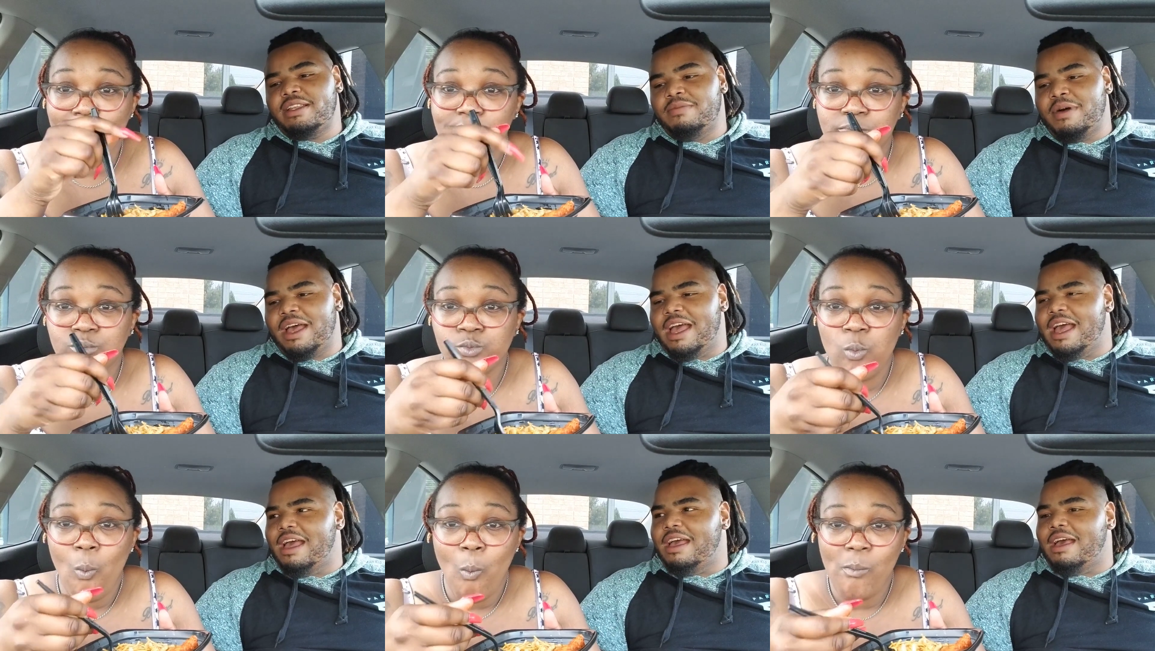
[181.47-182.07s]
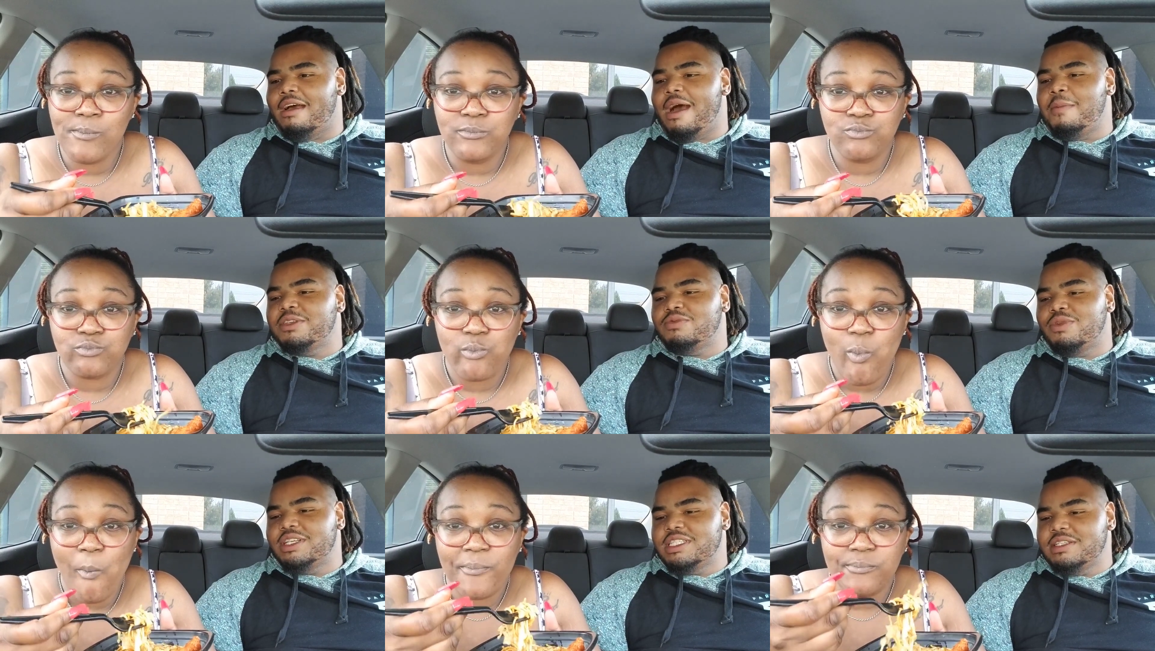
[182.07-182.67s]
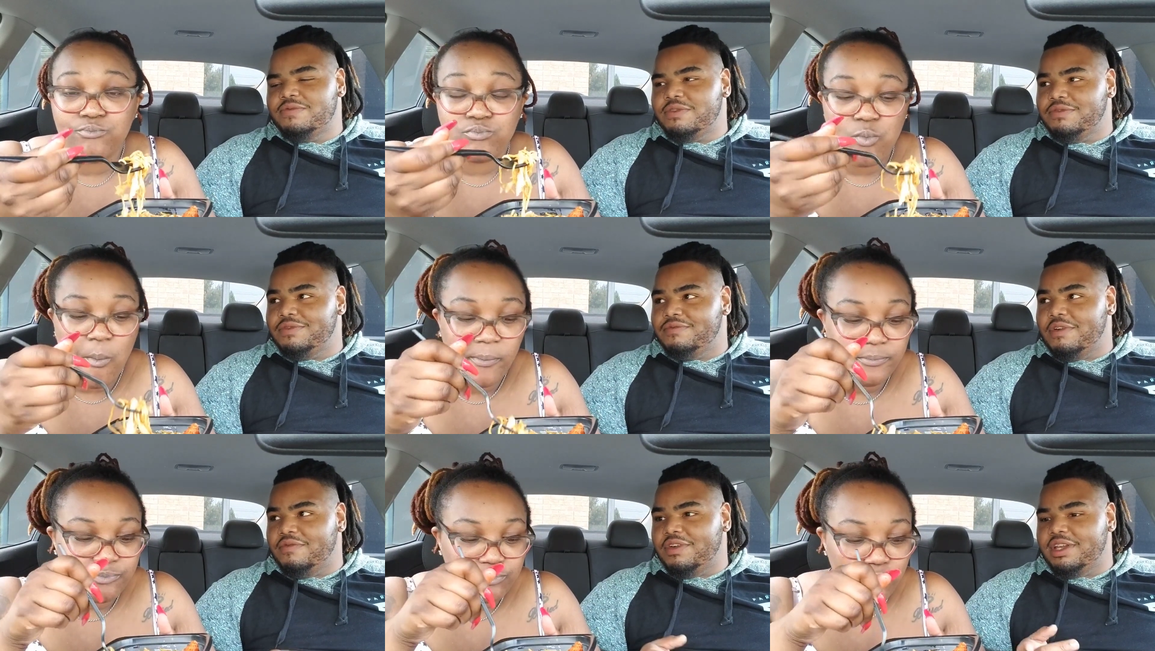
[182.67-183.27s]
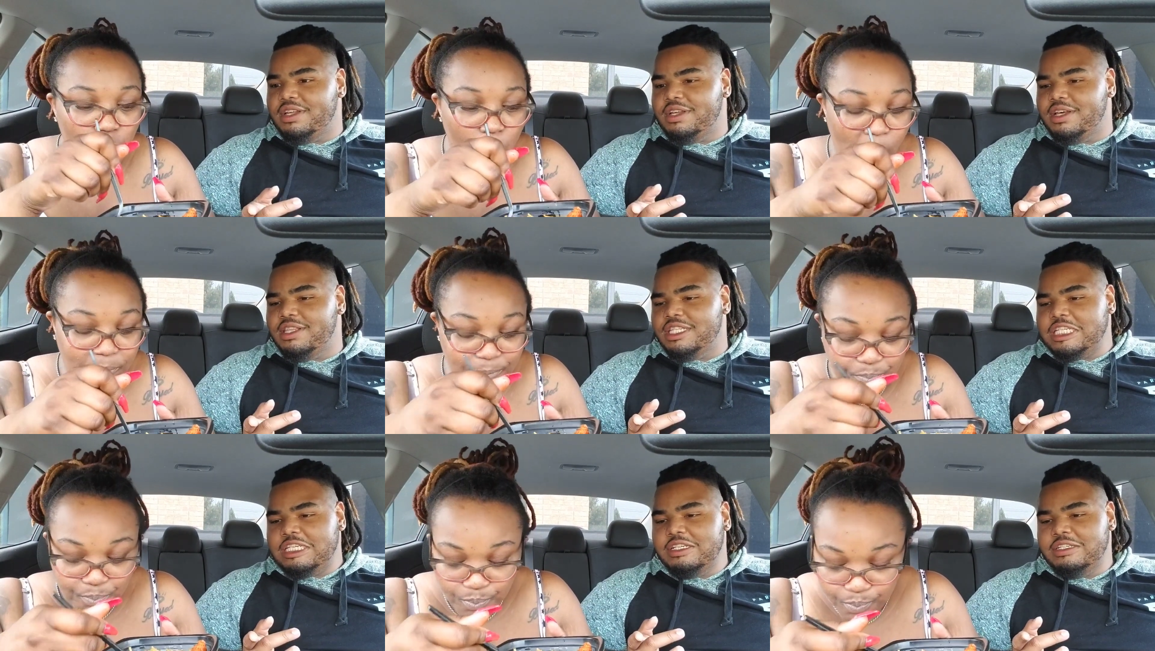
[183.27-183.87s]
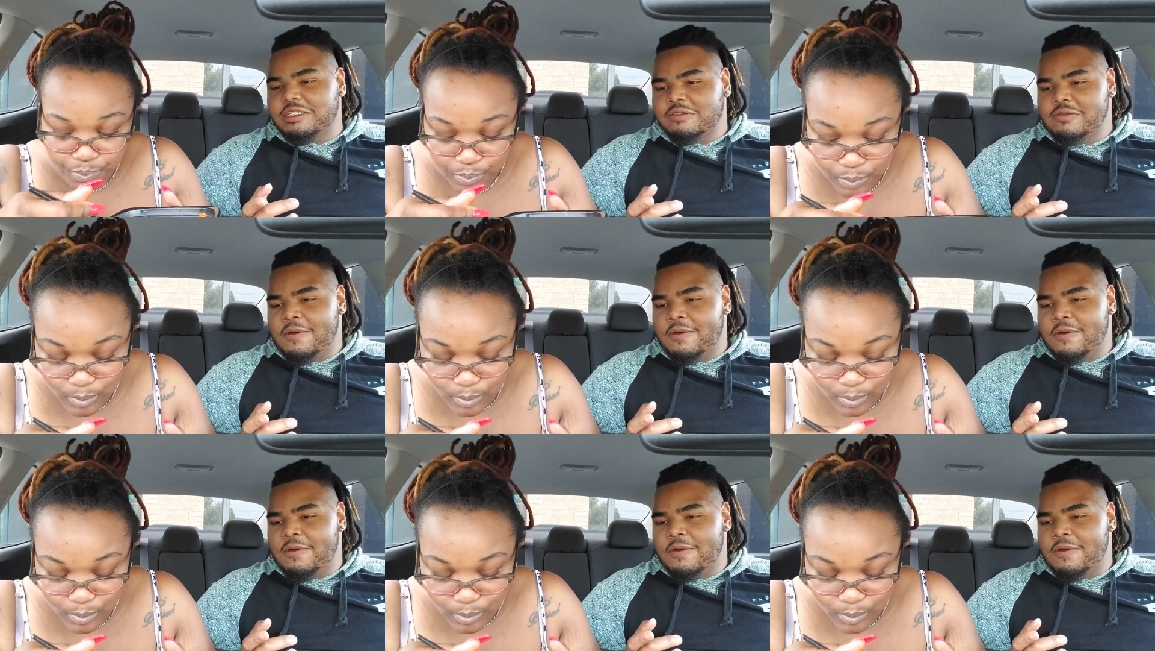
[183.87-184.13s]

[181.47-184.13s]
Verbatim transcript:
Speaker 1: but how much was it for, for, for the, uh, the tenders?